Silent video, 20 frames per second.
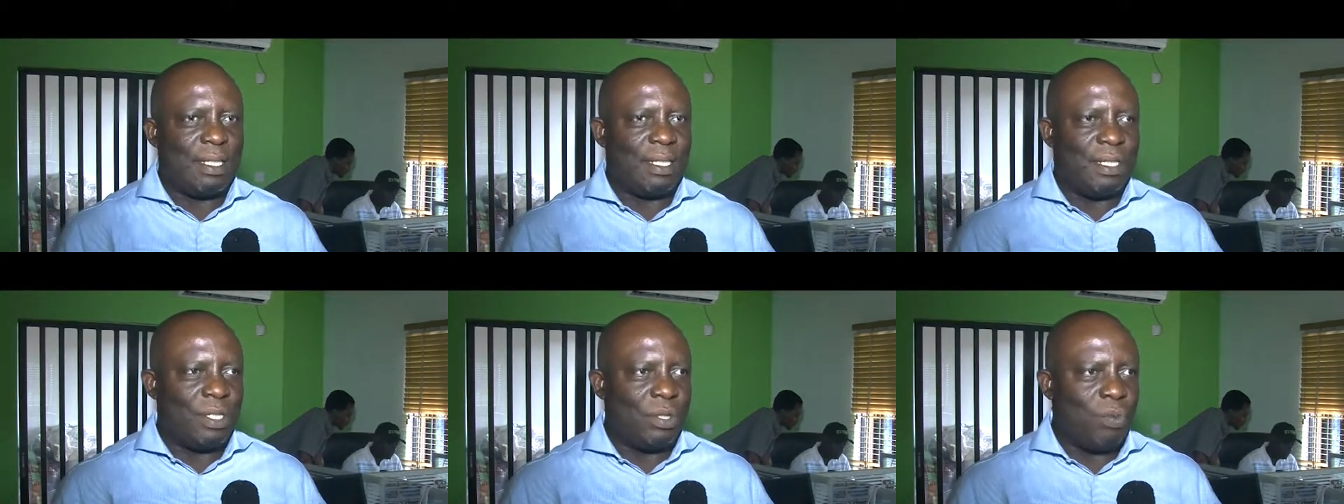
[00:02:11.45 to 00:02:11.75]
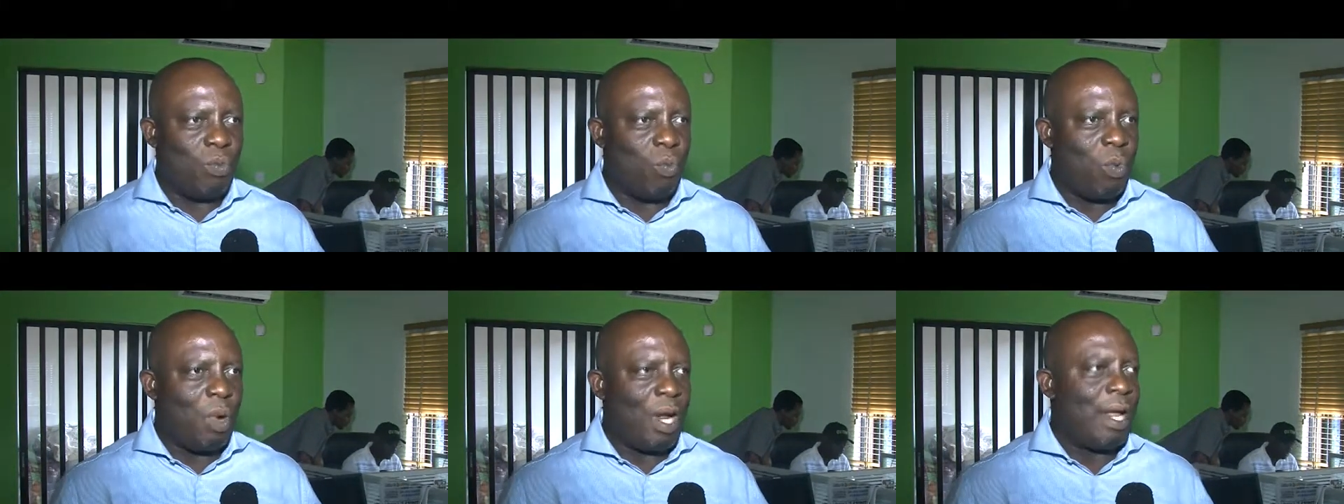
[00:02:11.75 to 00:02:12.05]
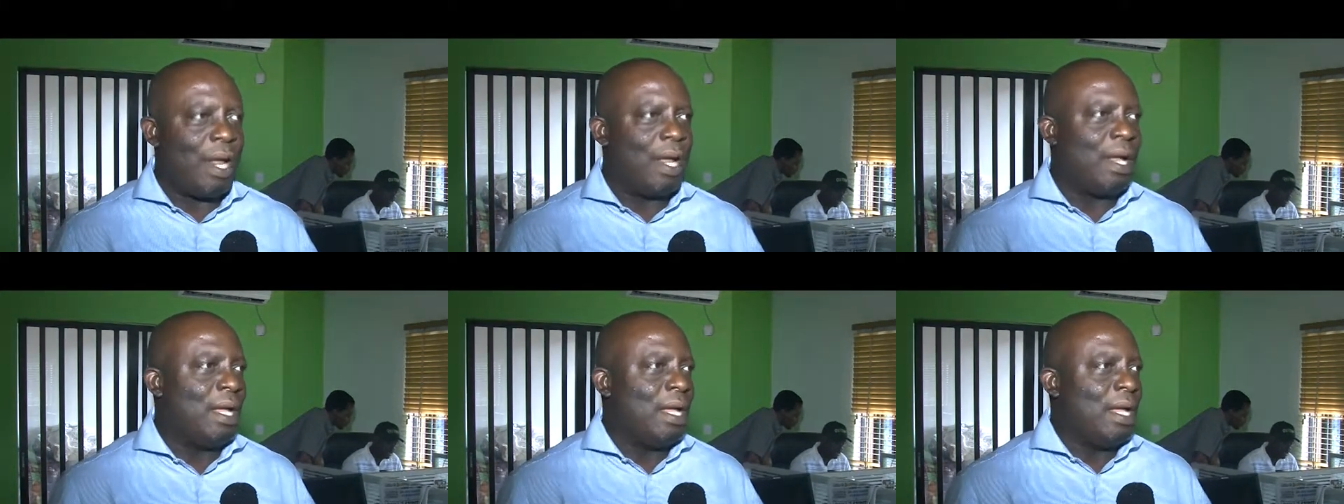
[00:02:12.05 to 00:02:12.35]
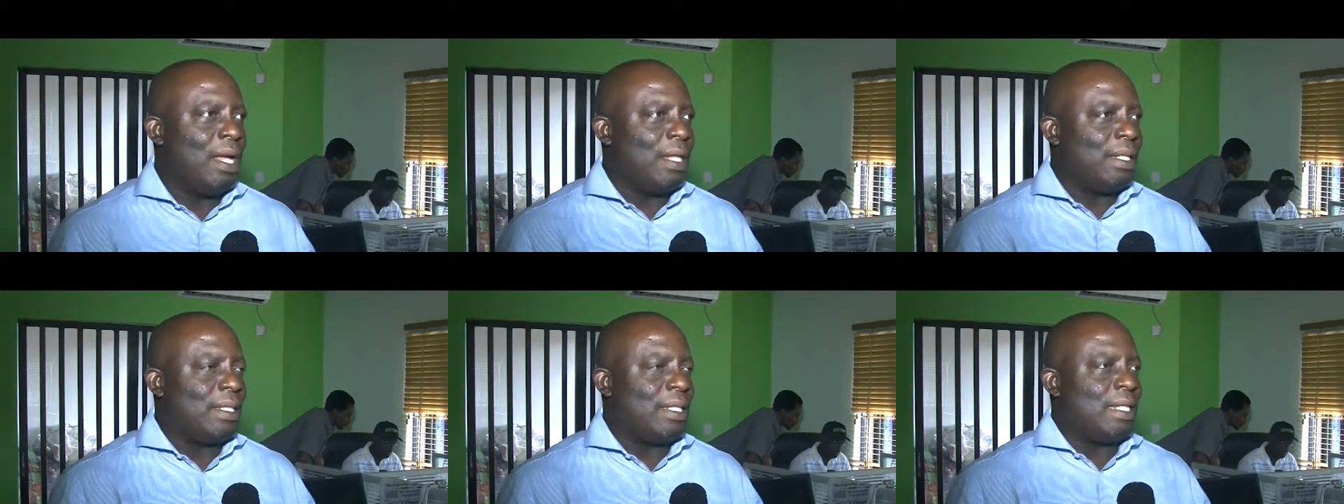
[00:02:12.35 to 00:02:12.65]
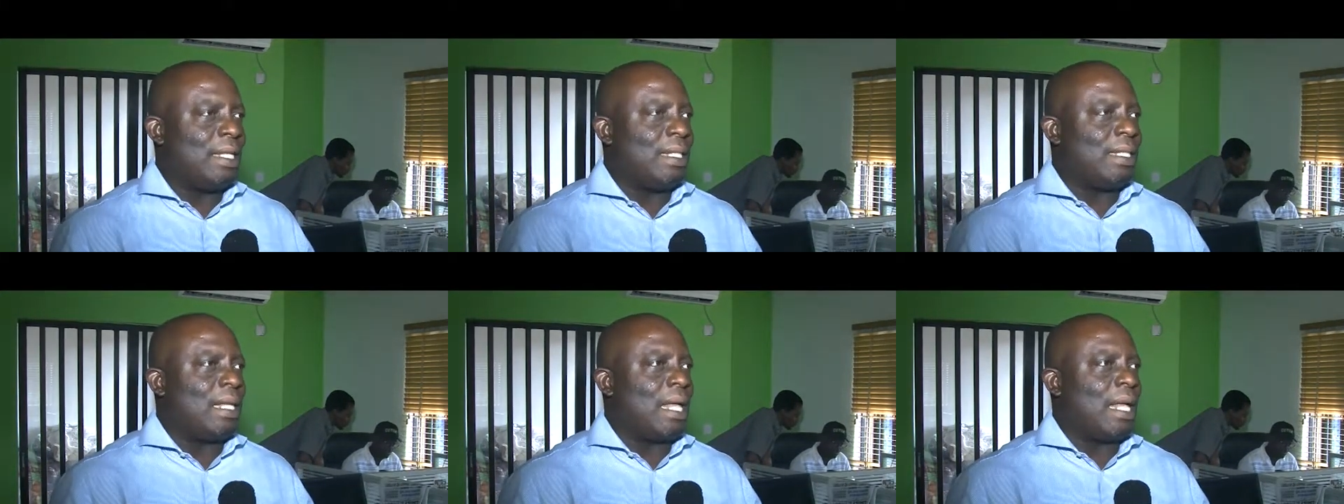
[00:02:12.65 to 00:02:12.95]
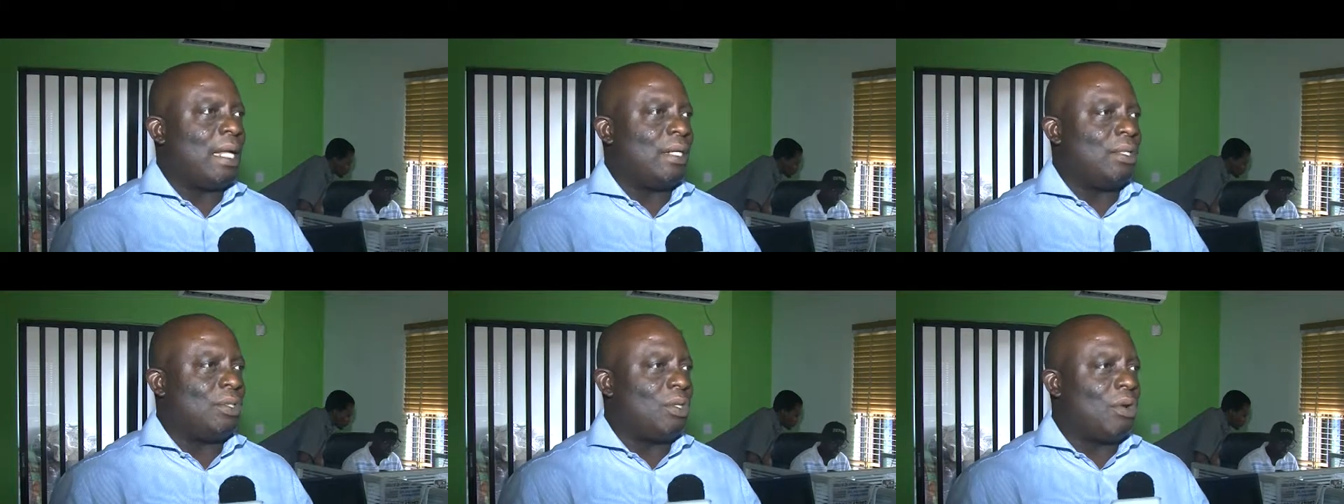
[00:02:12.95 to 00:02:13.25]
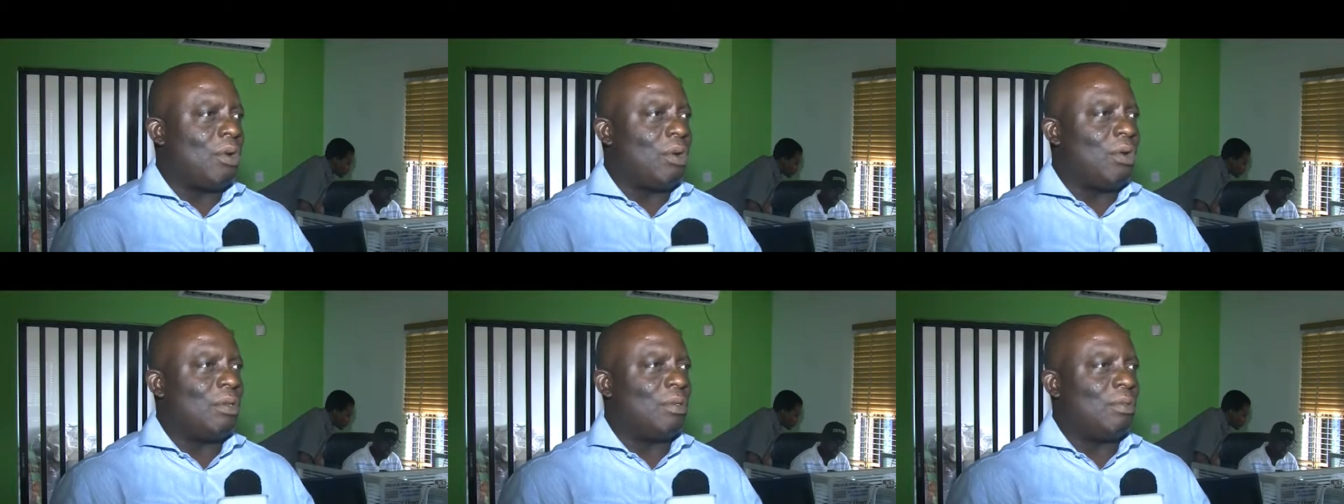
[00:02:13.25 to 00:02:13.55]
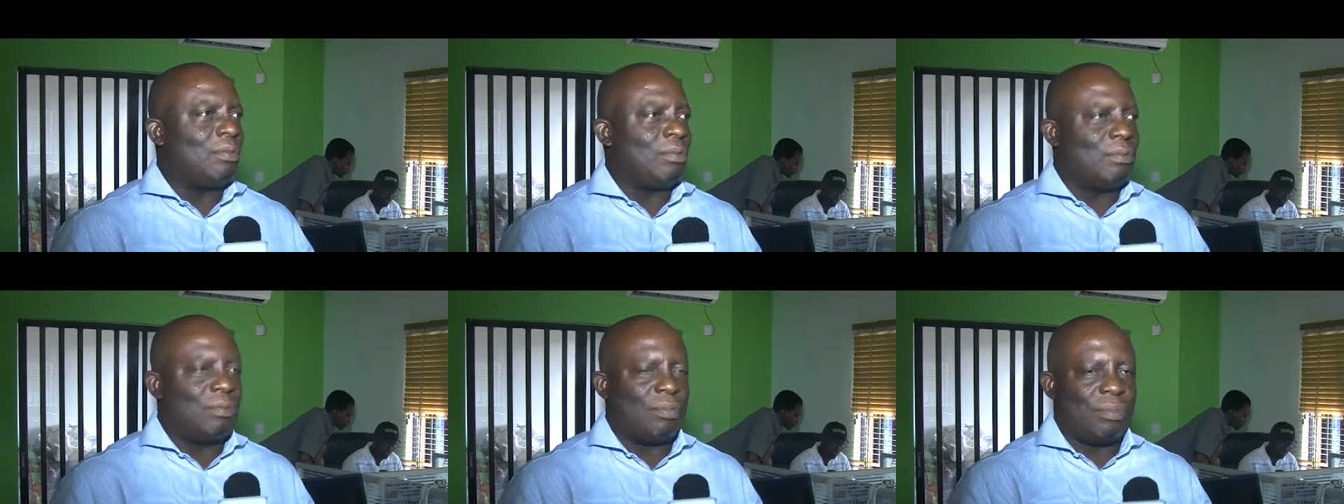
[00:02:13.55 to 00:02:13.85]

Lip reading: in the way things are done